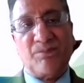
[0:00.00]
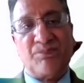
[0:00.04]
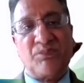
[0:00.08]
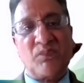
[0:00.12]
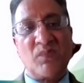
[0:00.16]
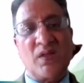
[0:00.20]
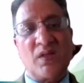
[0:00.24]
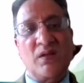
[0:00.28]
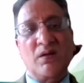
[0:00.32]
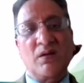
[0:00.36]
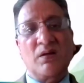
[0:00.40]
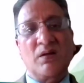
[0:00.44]

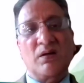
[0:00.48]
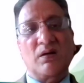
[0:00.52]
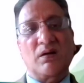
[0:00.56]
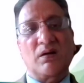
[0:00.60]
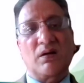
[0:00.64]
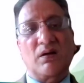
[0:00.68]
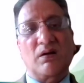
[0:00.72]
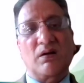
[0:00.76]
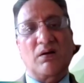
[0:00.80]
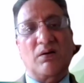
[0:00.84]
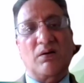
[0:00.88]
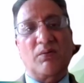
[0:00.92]

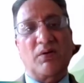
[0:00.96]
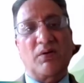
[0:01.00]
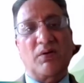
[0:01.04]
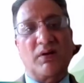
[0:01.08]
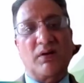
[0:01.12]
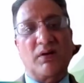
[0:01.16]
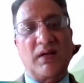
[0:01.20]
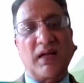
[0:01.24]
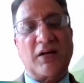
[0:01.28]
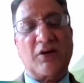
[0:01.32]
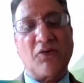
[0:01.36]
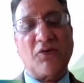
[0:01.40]
lack
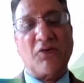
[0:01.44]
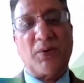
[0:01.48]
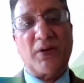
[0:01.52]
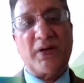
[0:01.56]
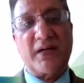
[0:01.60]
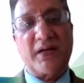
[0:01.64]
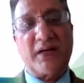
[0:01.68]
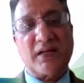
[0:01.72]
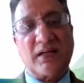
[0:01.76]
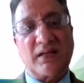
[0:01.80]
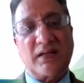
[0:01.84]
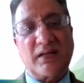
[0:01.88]
of
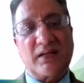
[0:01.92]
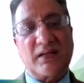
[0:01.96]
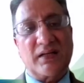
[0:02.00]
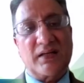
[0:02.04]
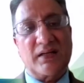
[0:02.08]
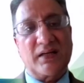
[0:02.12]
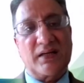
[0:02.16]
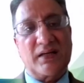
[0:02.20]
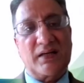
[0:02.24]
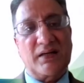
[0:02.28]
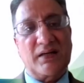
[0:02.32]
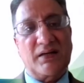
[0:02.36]
political
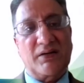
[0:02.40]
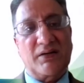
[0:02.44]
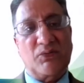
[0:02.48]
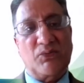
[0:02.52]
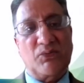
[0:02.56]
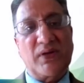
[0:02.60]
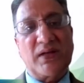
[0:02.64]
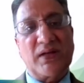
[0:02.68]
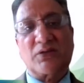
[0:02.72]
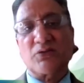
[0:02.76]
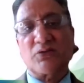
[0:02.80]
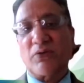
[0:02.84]

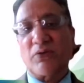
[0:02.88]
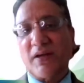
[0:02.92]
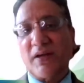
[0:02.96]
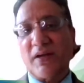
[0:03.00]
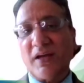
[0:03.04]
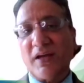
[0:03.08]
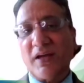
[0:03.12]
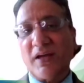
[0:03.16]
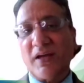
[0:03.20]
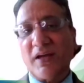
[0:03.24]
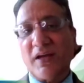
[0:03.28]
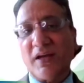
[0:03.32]
will to
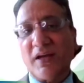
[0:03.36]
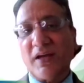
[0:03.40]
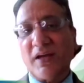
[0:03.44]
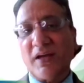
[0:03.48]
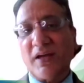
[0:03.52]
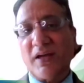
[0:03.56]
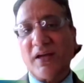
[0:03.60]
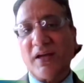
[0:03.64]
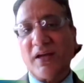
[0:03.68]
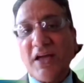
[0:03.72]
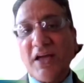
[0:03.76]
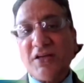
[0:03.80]
engage
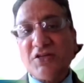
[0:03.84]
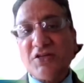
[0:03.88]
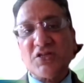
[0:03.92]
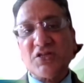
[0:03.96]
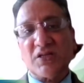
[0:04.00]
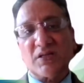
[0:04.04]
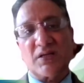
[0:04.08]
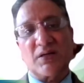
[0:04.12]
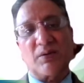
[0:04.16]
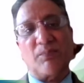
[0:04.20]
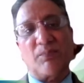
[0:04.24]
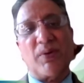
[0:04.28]

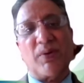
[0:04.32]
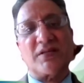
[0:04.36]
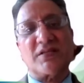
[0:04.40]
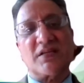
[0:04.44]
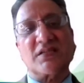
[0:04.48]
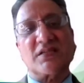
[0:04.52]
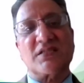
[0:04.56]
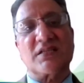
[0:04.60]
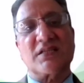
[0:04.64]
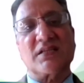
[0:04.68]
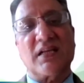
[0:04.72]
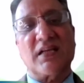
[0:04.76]
patients in health
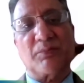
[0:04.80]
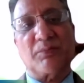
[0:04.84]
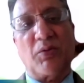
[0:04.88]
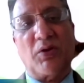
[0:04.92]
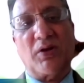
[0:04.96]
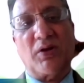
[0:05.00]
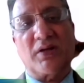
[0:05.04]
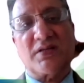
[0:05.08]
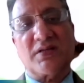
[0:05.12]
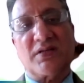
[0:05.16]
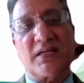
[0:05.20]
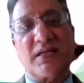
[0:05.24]

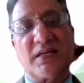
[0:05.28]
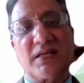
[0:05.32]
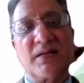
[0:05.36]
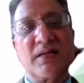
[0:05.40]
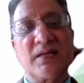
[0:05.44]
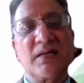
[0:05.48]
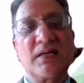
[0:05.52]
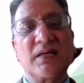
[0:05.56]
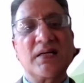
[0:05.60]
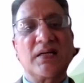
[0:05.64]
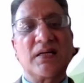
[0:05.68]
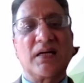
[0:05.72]
policy,
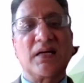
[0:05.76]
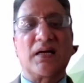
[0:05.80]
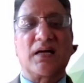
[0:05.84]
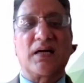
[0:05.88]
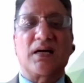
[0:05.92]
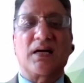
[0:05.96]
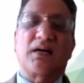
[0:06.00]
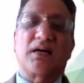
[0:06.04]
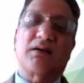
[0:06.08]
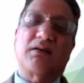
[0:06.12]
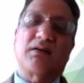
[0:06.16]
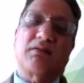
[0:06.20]

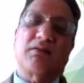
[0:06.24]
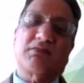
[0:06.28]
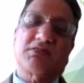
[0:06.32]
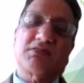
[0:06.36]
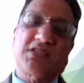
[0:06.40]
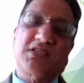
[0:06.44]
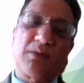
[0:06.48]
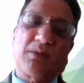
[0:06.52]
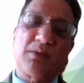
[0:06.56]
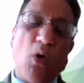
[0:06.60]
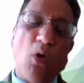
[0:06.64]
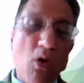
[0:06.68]

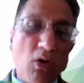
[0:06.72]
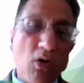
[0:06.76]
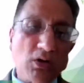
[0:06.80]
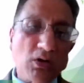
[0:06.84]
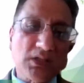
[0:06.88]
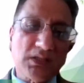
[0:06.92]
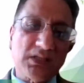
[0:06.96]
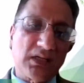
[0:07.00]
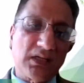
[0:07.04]
some old